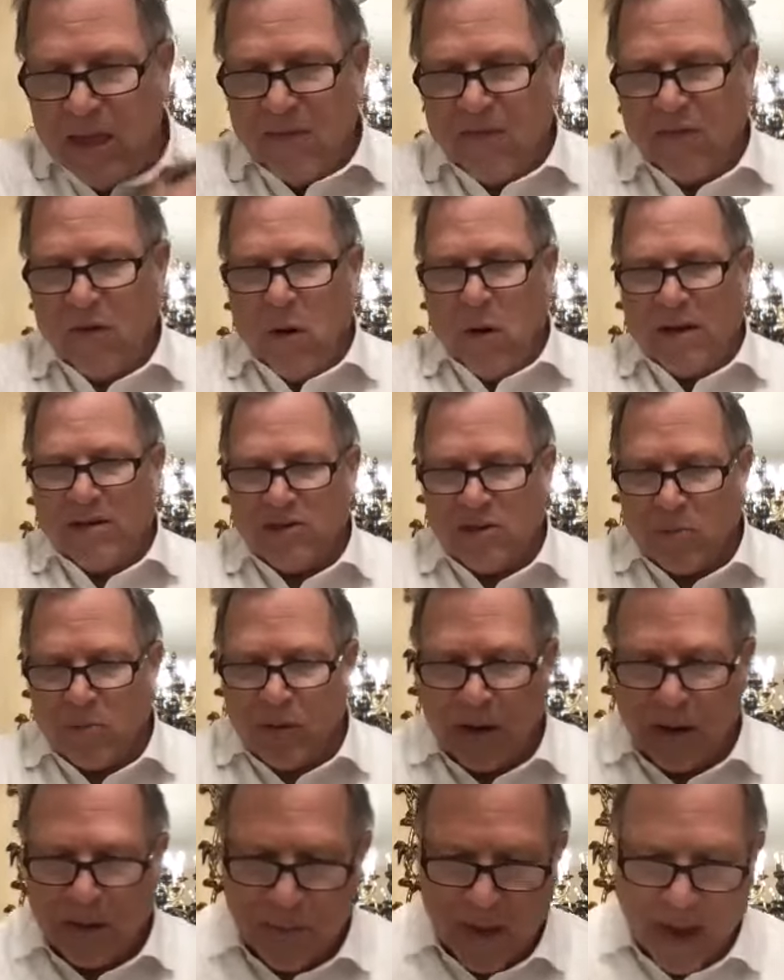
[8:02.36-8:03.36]
if he wants to
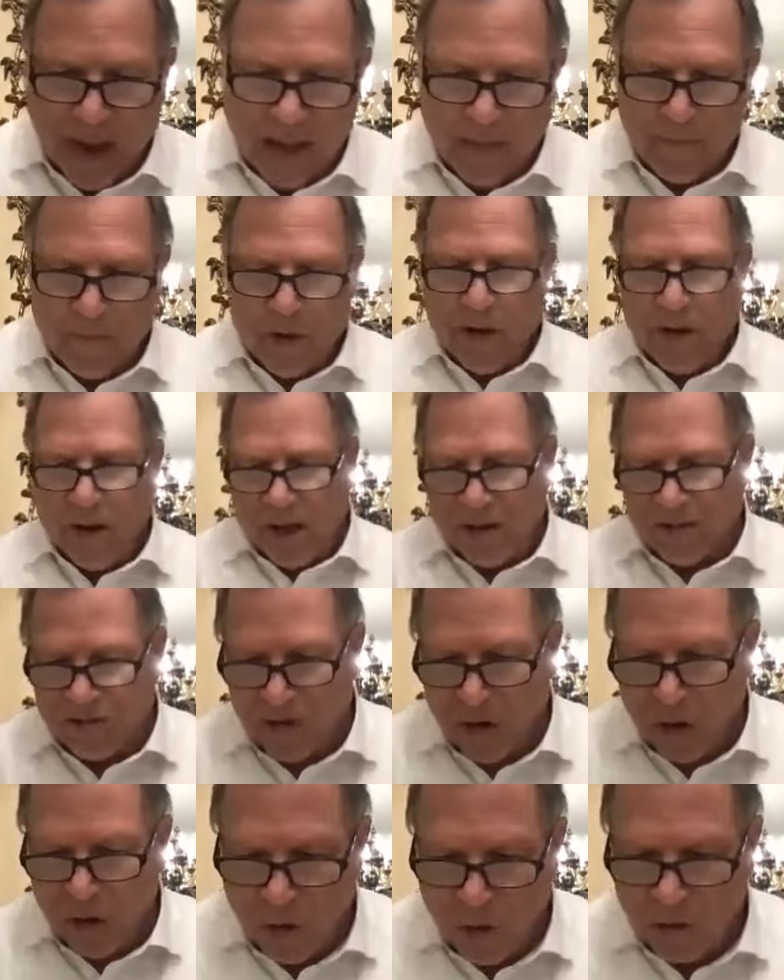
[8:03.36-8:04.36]
bring a behema as
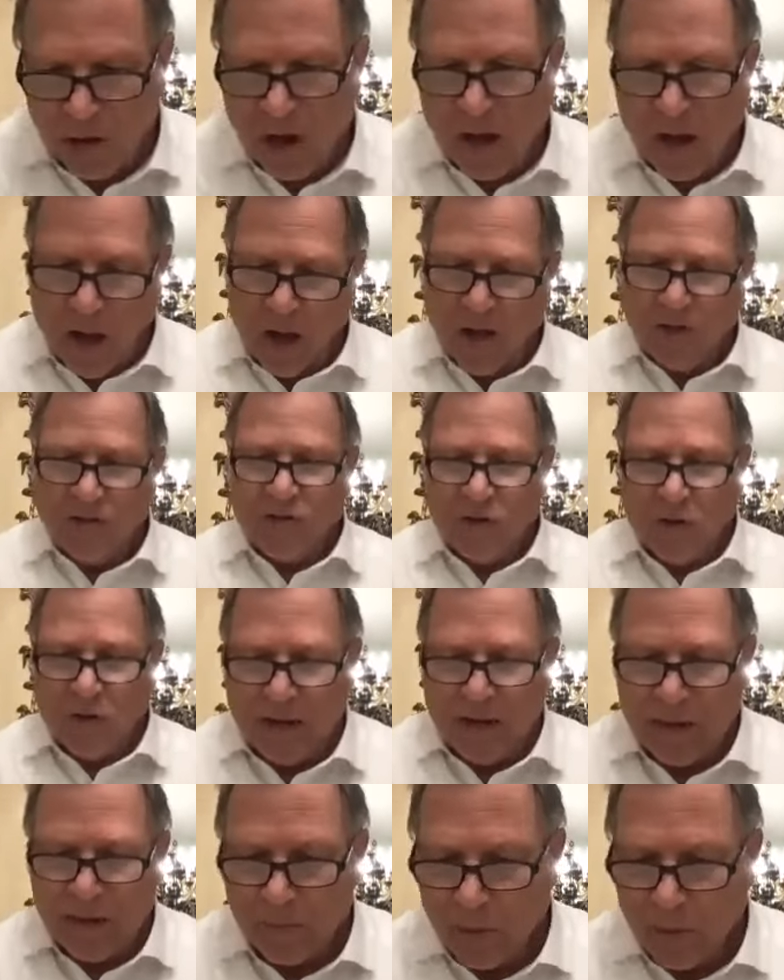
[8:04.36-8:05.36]
an ola, also
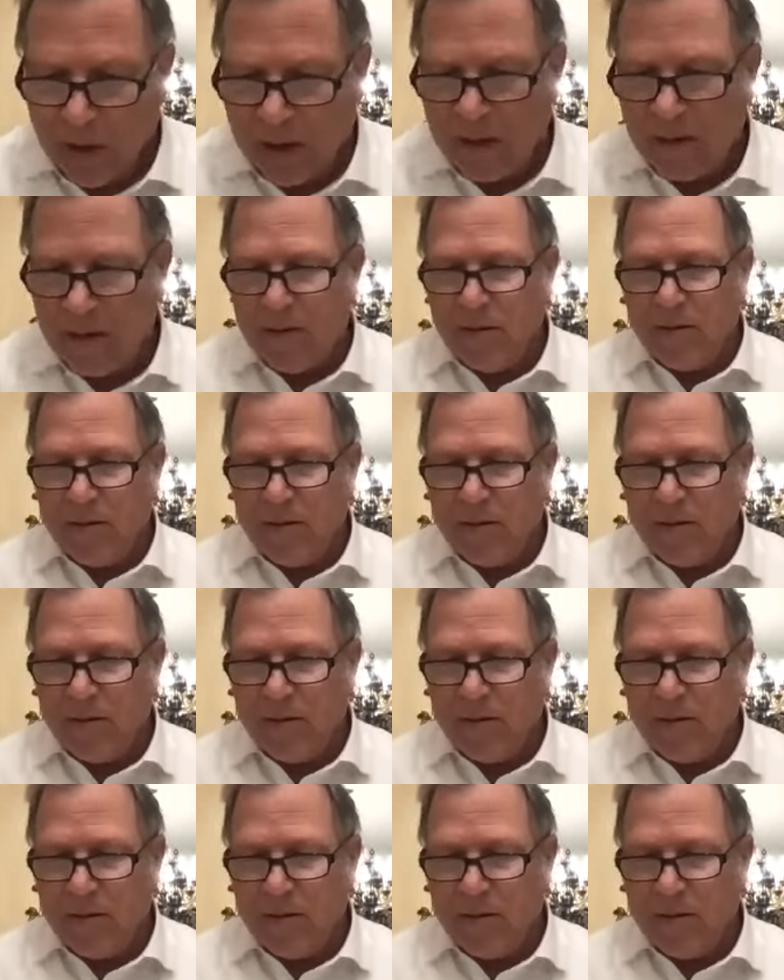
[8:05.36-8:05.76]
he can bring.